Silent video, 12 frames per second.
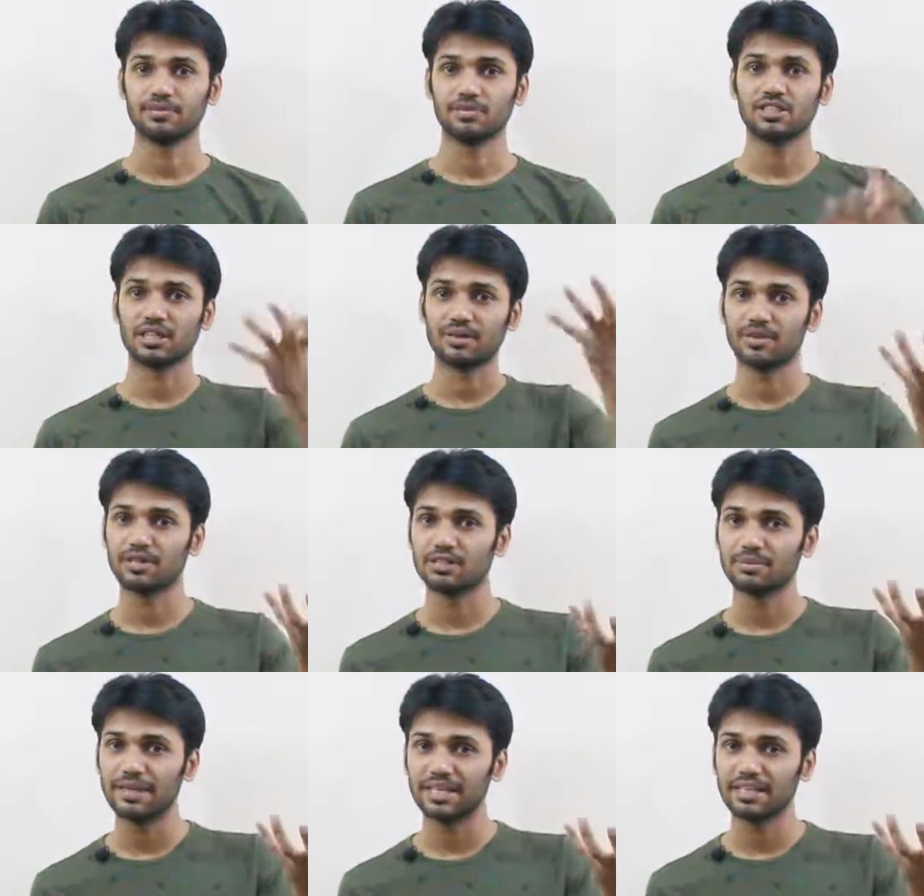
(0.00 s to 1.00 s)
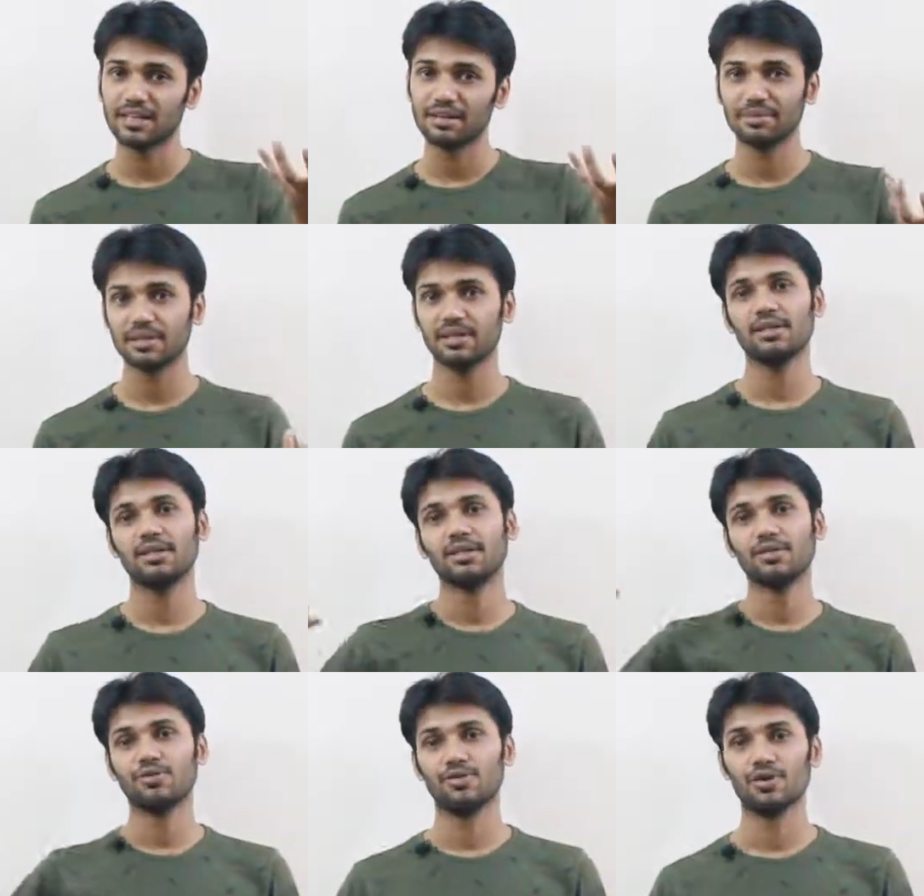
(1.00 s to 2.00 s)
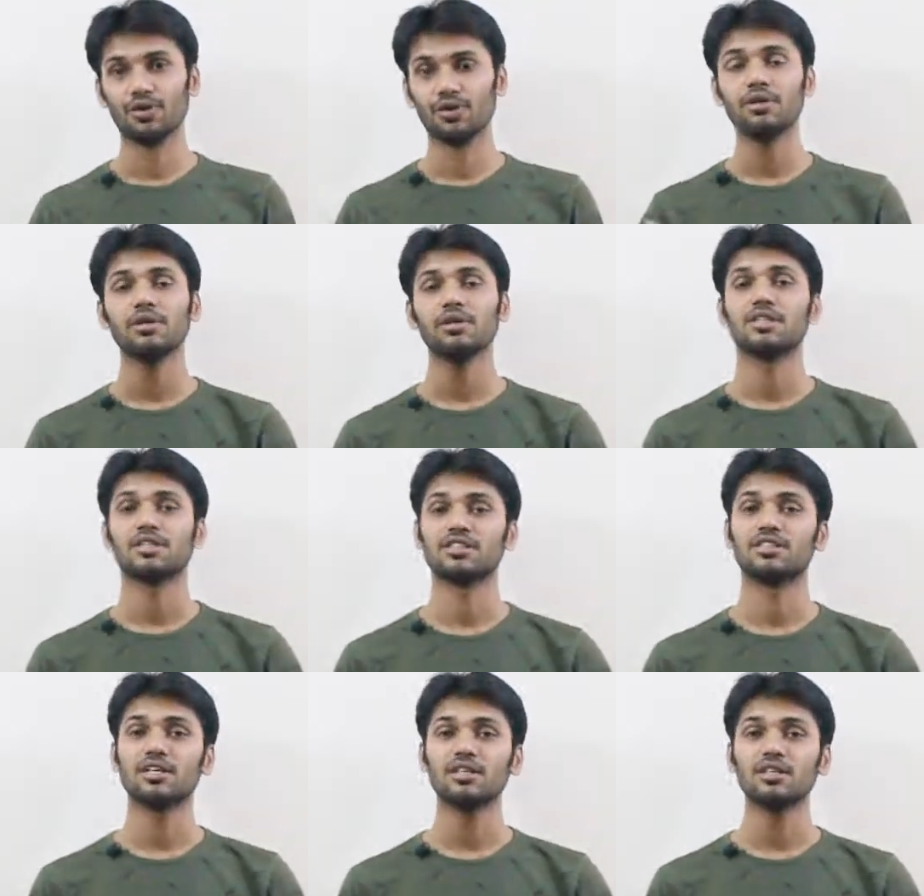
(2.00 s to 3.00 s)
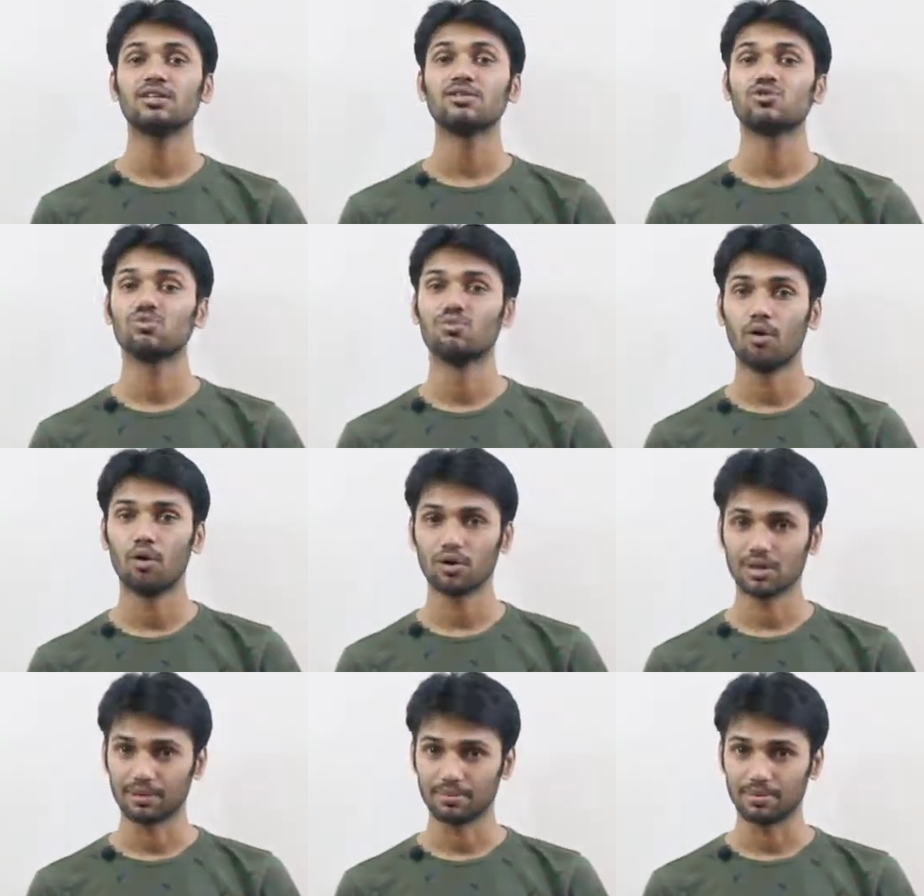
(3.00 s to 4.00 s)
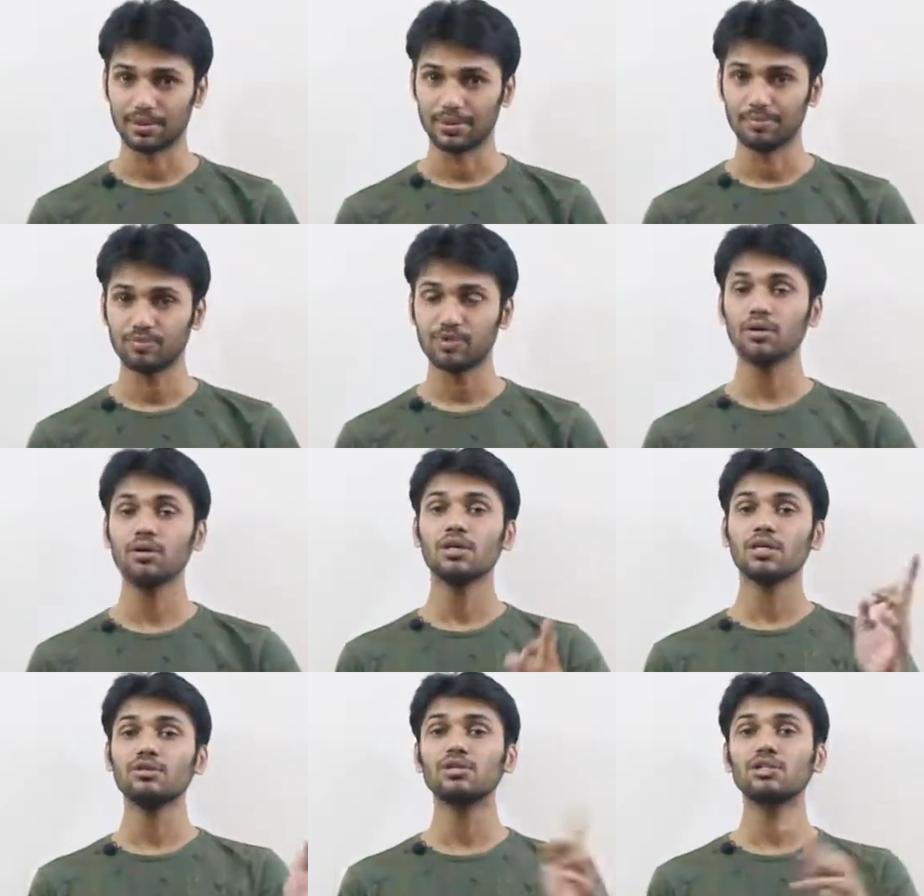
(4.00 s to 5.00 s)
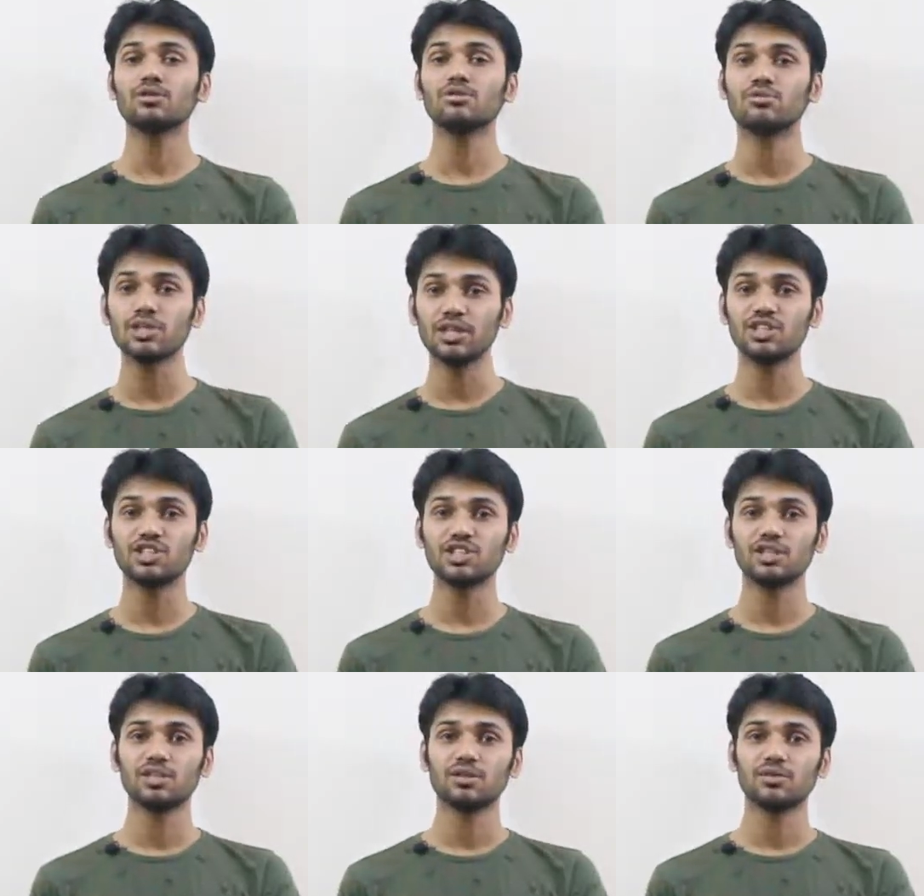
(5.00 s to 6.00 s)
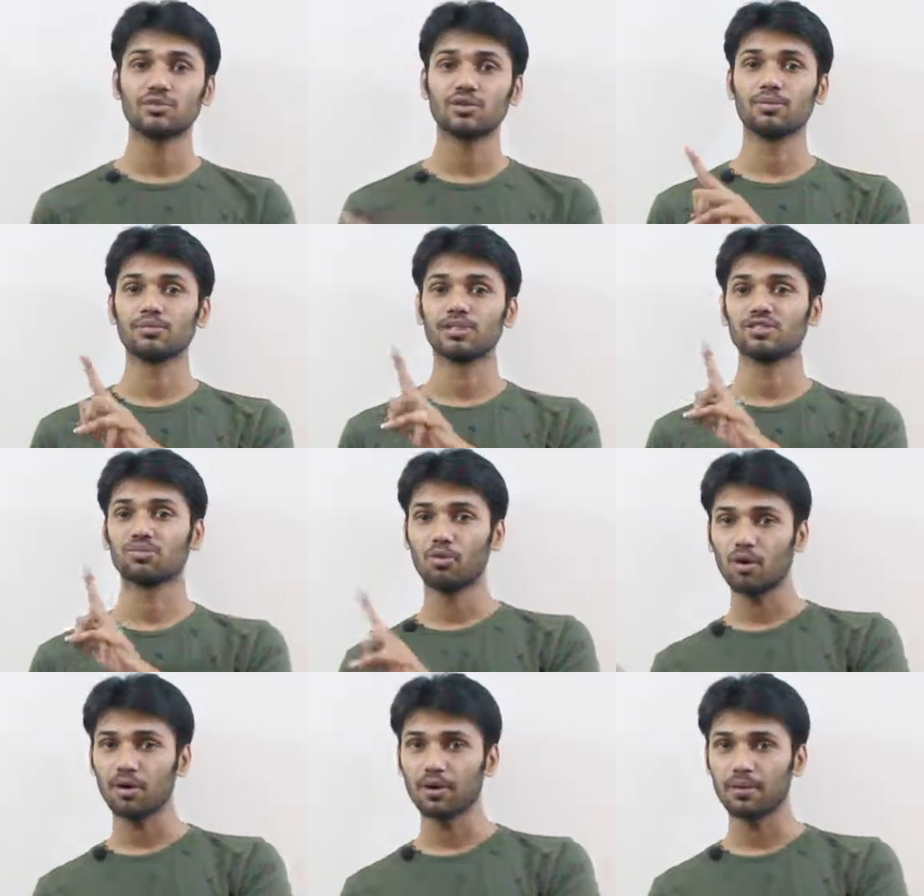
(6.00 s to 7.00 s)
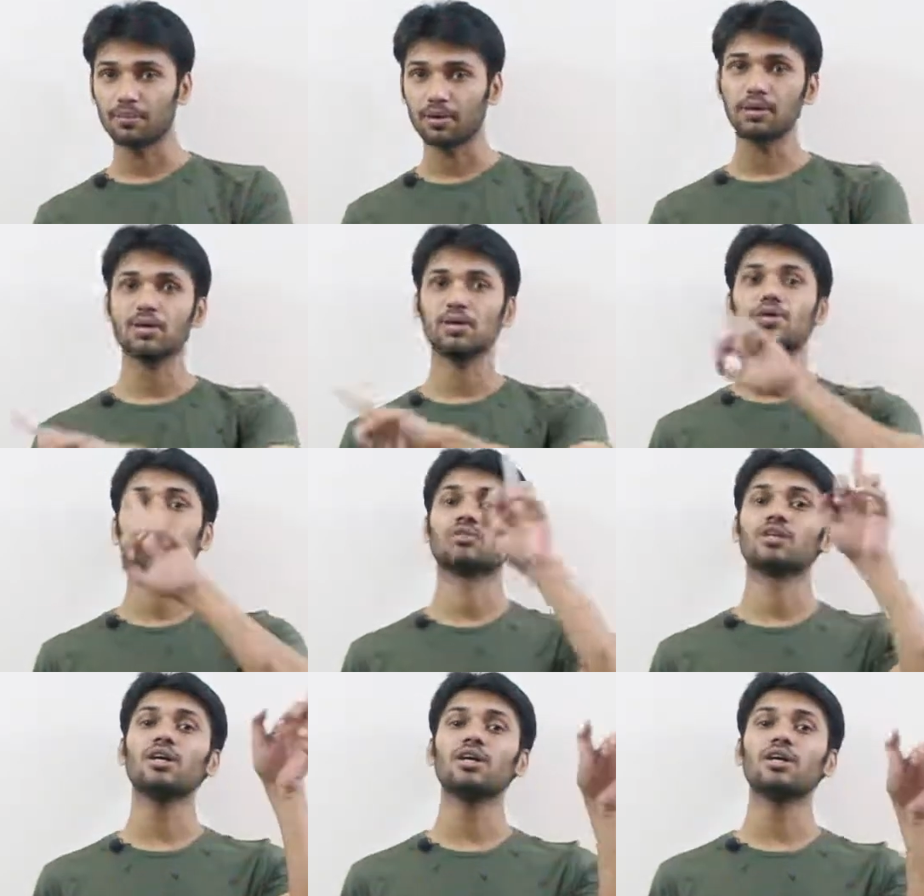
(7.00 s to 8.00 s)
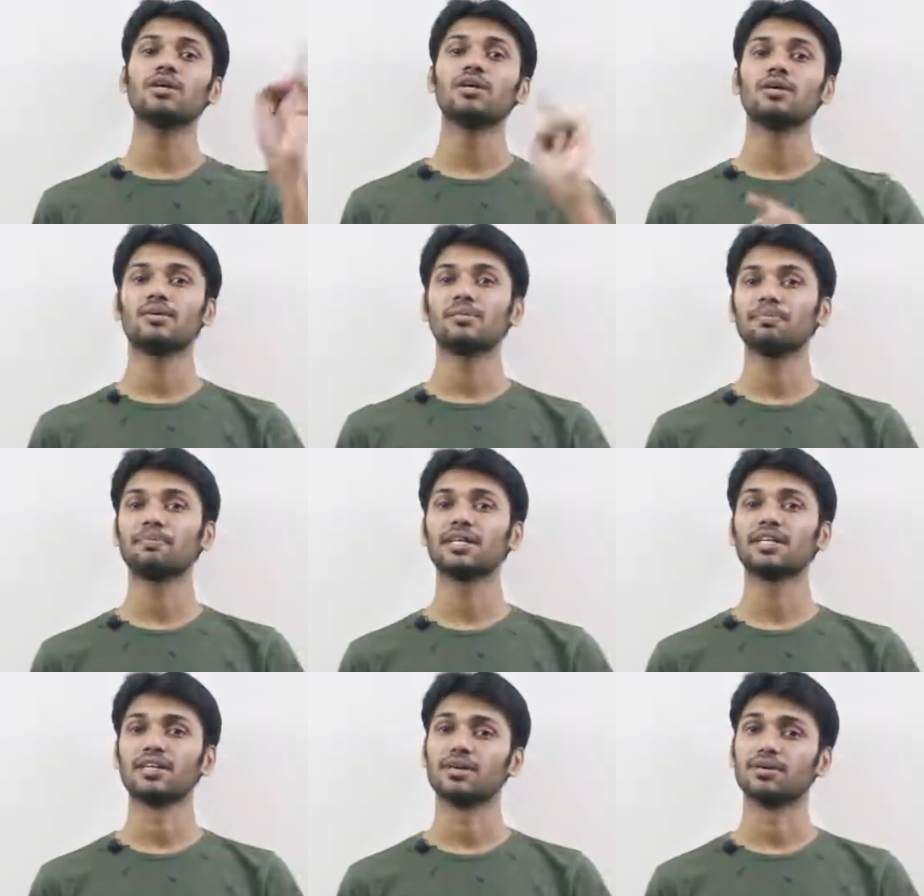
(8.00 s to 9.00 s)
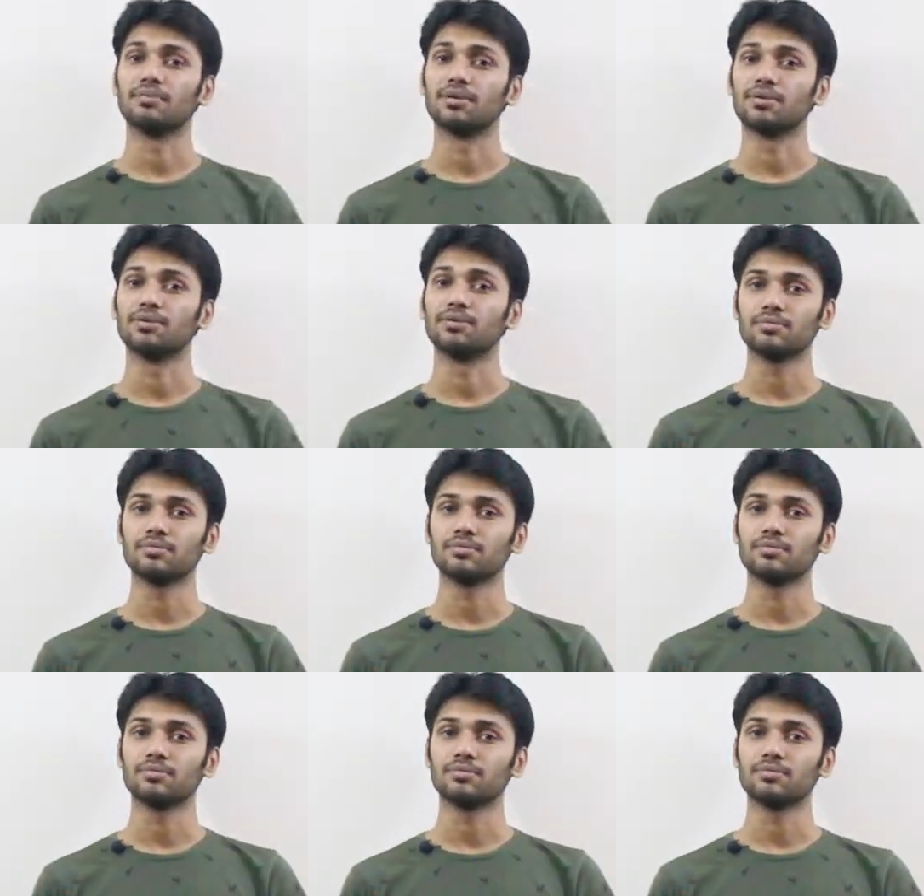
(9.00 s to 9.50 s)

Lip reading: 7 is the big number, 4 is the small number. Now you need to reach from the small number to the big number.